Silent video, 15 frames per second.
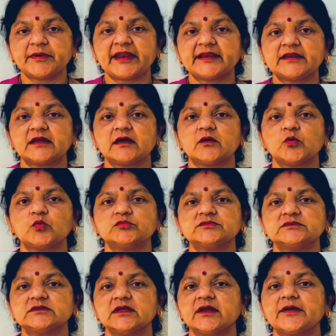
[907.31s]
bread known
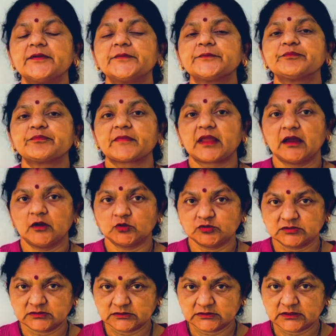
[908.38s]
as the
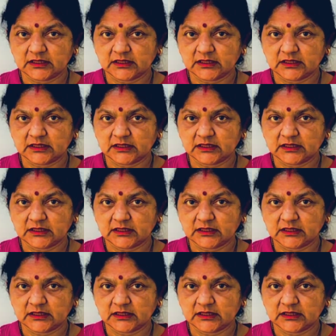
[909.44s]
bowl,